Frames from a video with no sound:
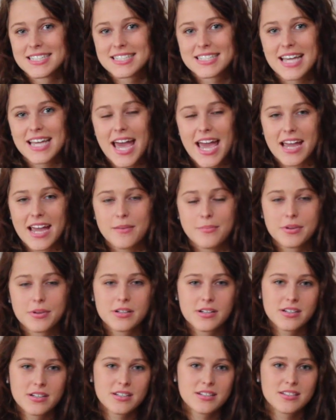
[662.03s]
to stay,
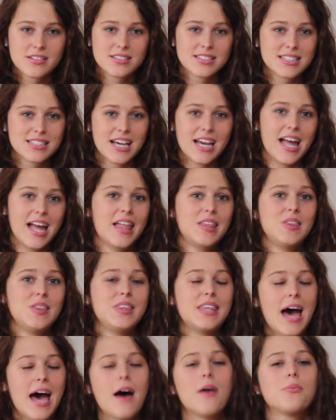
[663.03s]
because
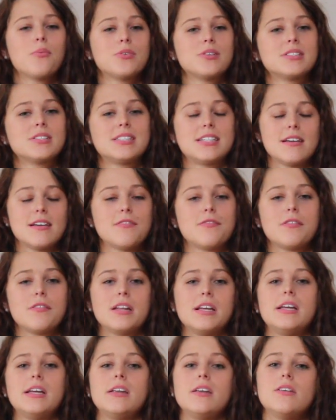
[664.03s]
that was
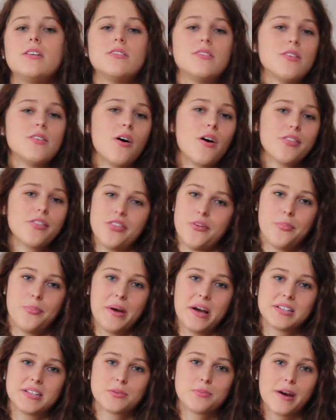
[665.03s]
definitely not the
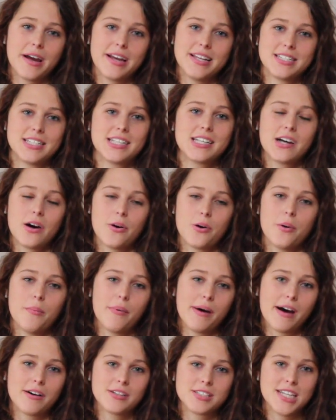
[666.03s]
best way to go
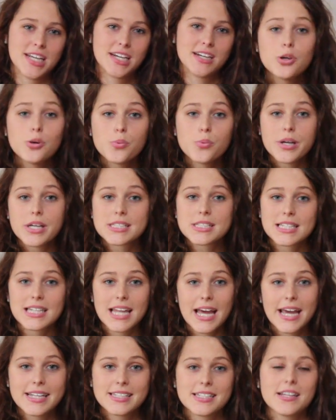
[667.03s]
about it. A few weeks
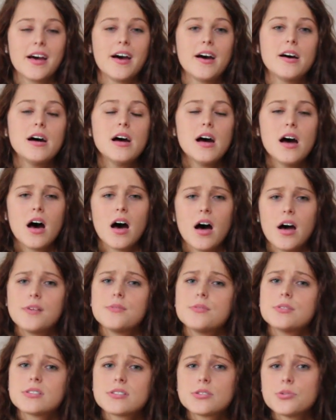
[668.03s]
later,
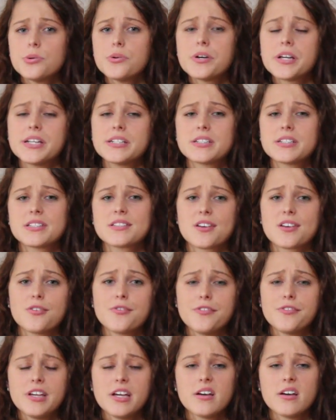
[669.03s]
I was talking to
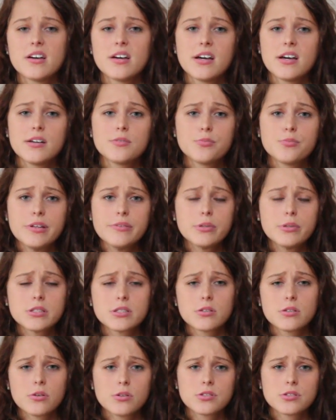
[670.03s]
Sophia and we
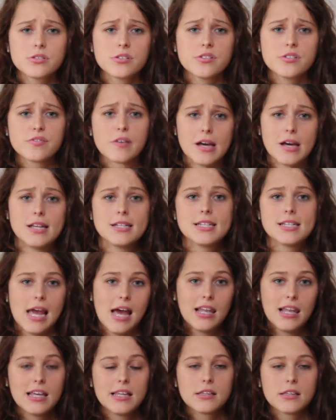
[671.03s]
were sort of
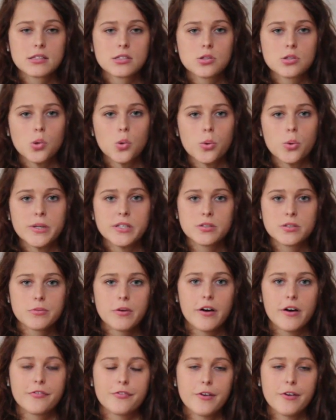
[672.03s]
telling the story
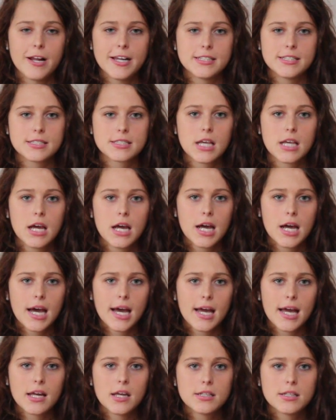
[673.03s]
to our friends
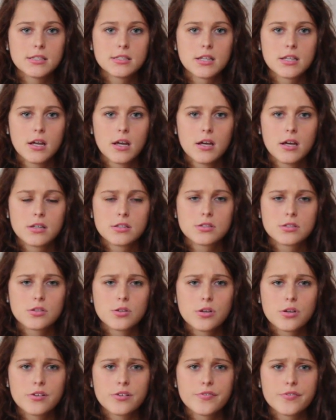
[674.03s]
and
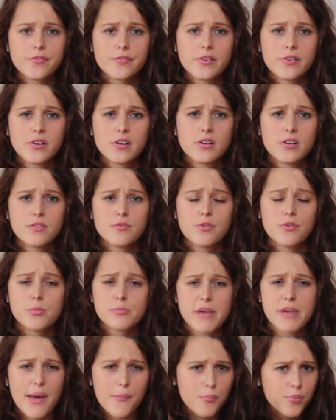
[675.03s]
sort of
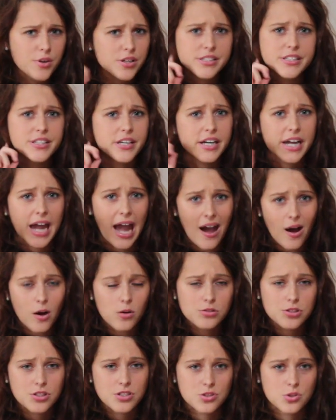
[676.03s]
remembered the
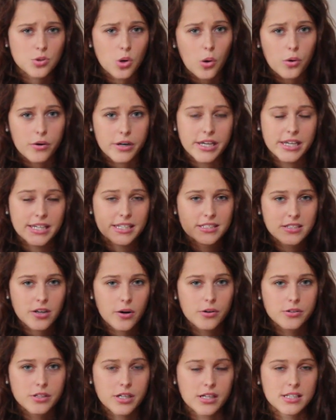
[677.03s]
couch story he
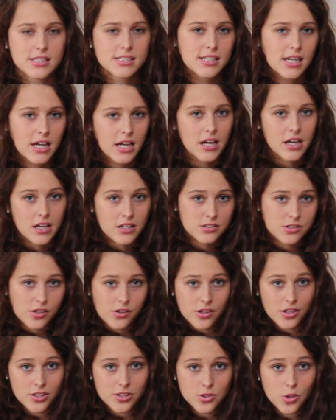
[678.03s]
told us.
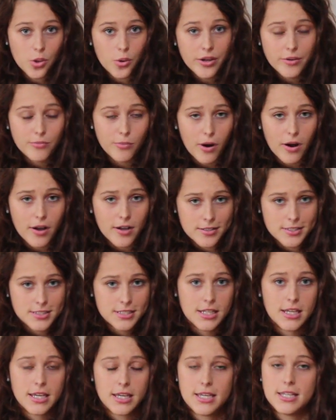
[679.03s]
So the story
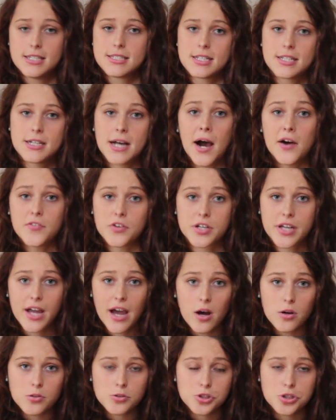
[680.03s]
was, he didn't have a
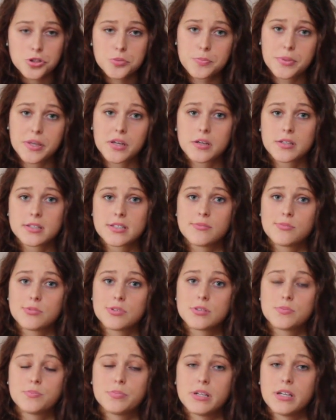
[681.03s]
couch because it
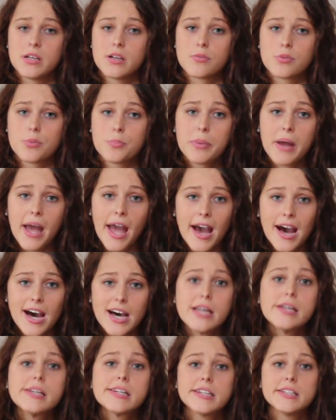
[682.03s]
was being
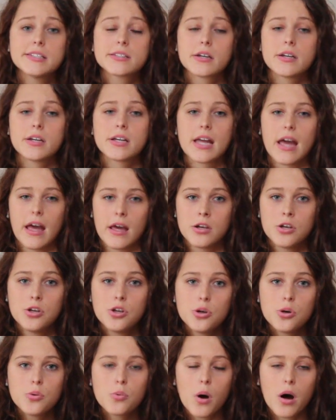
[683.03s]
repaired. He's going to get a
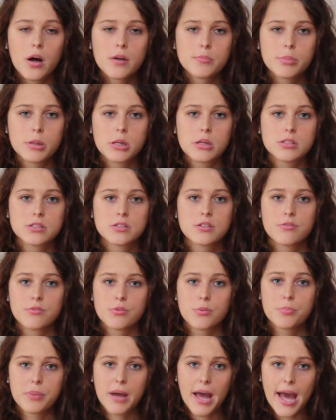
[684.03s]
new one because the
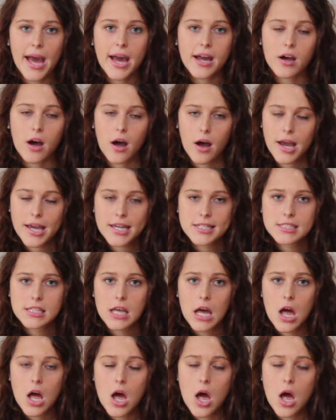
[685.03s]
repair guys